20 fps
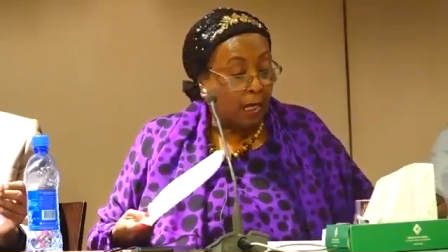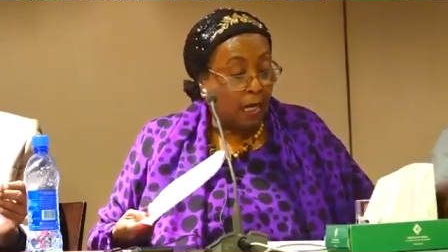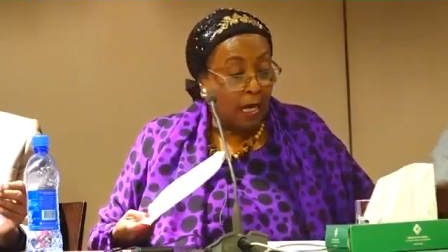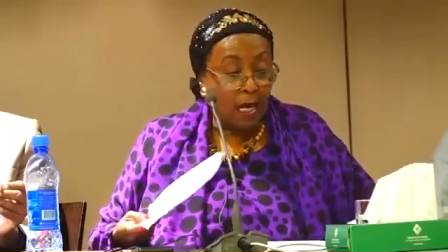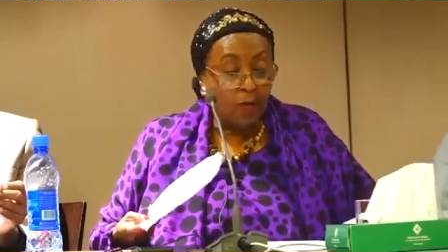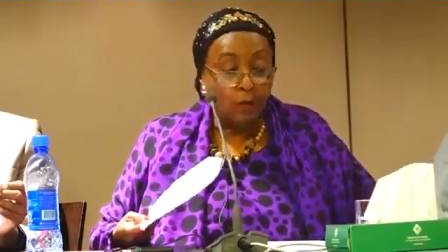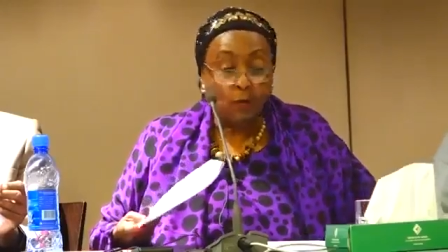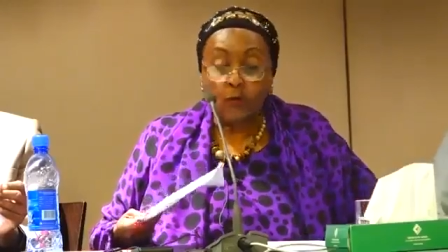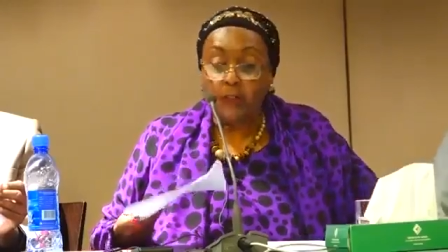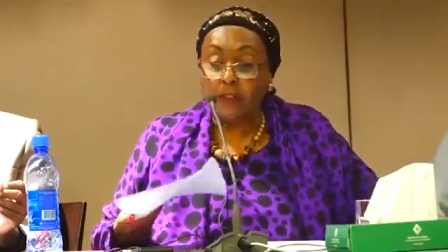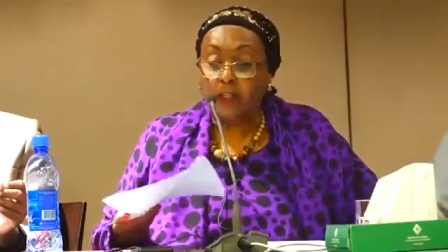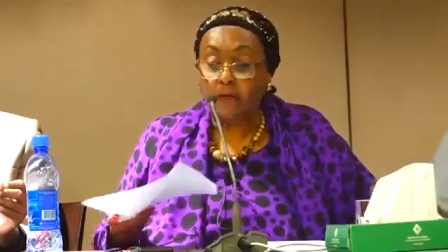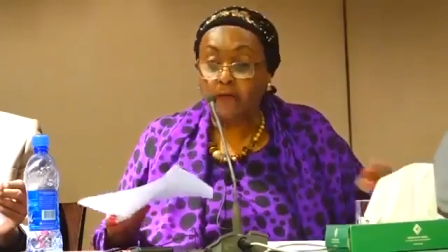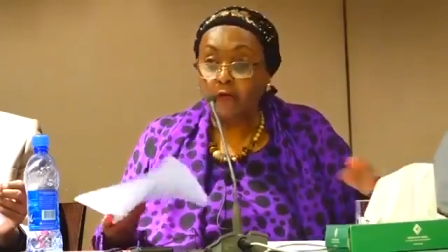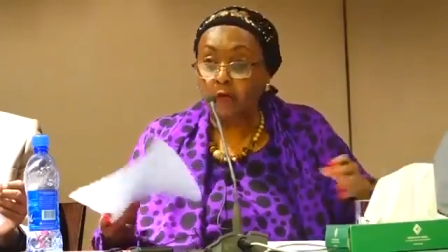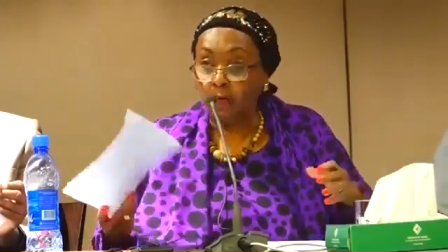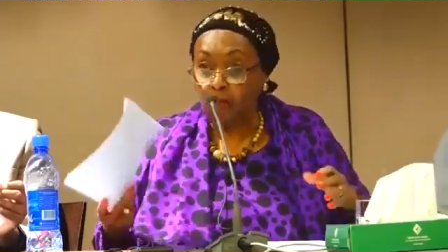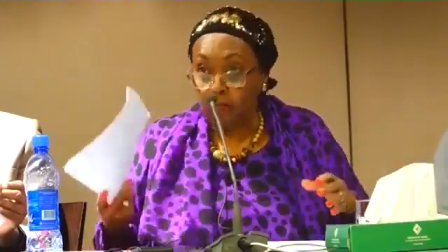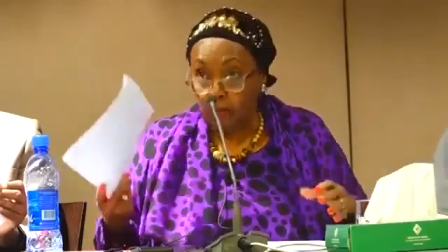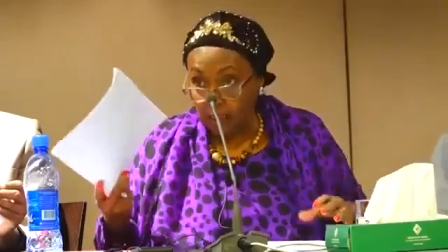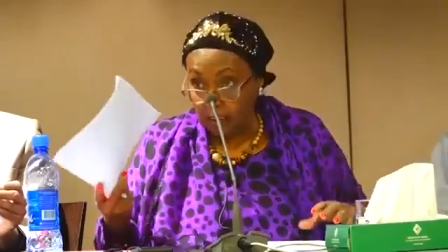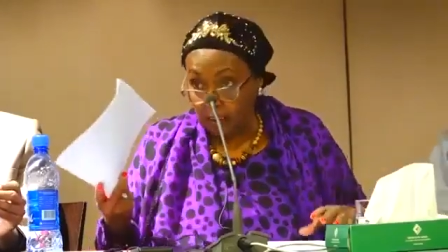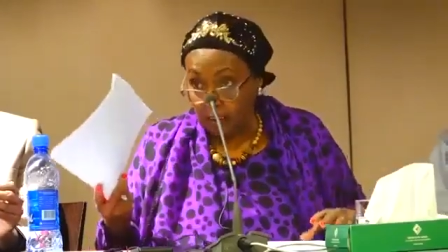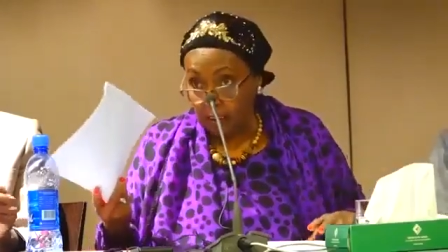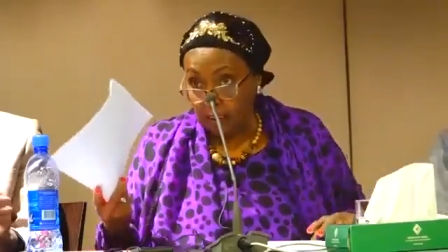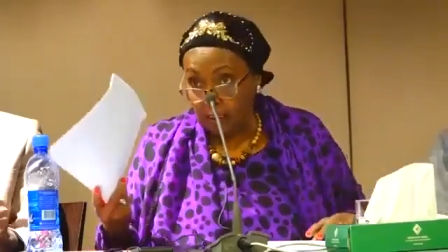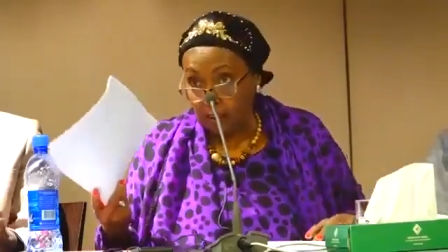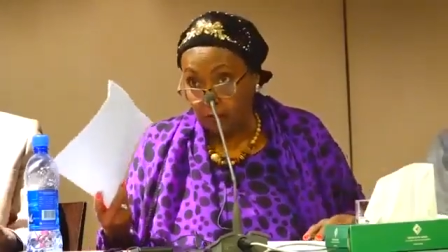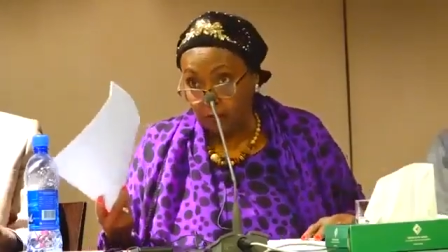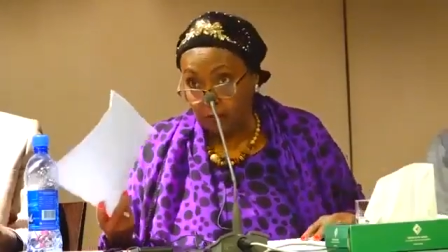I will give you this
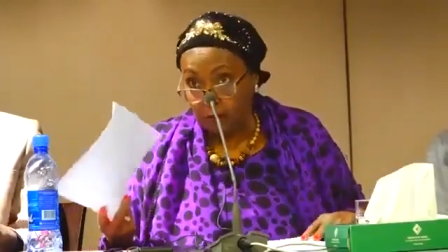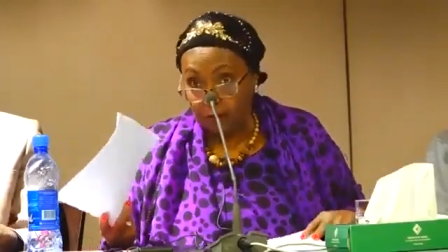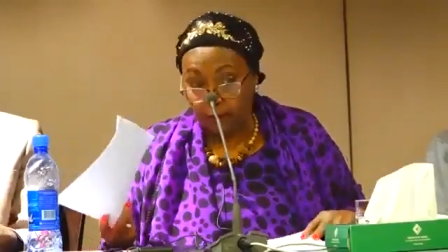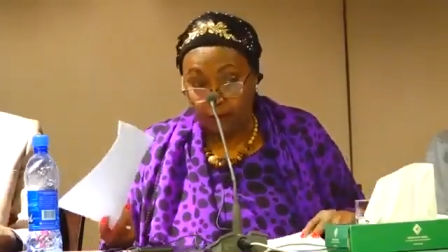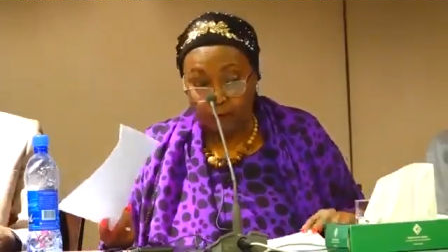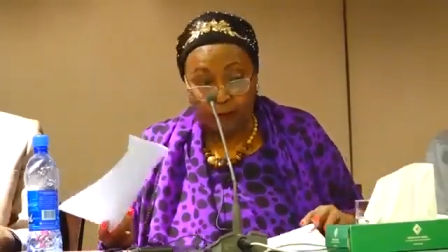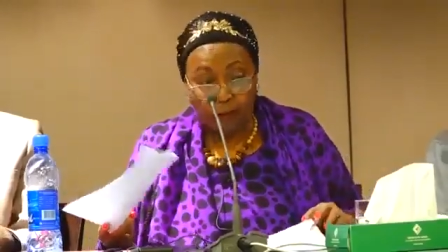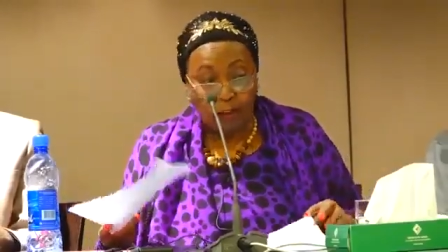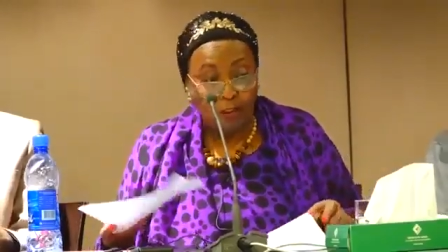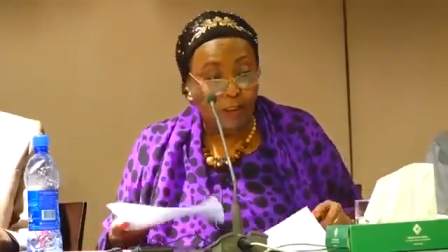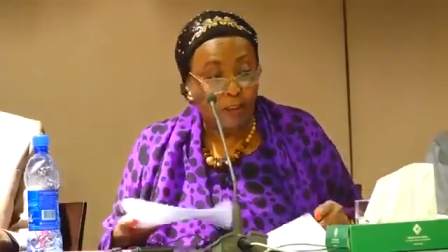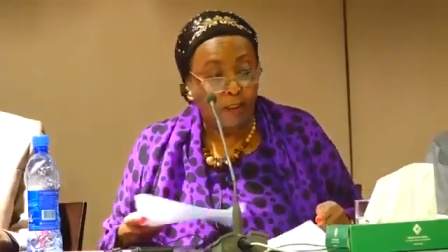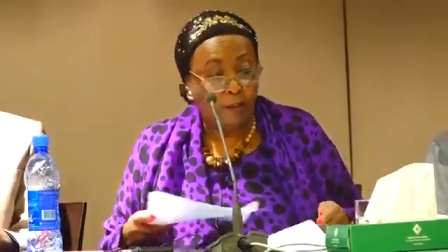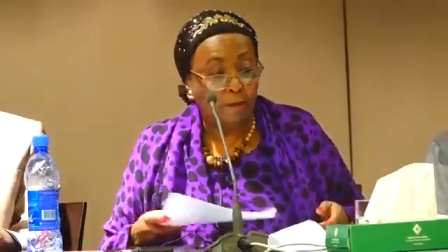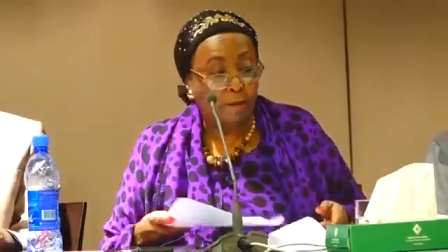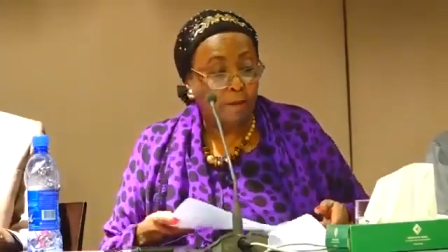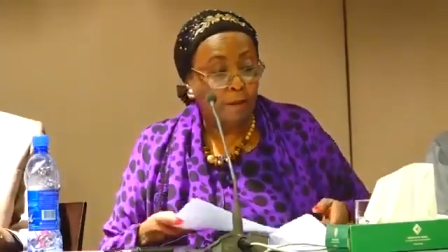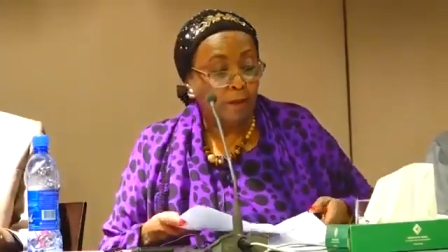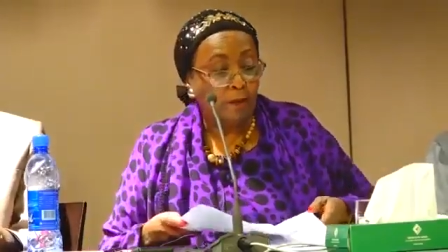as a reference,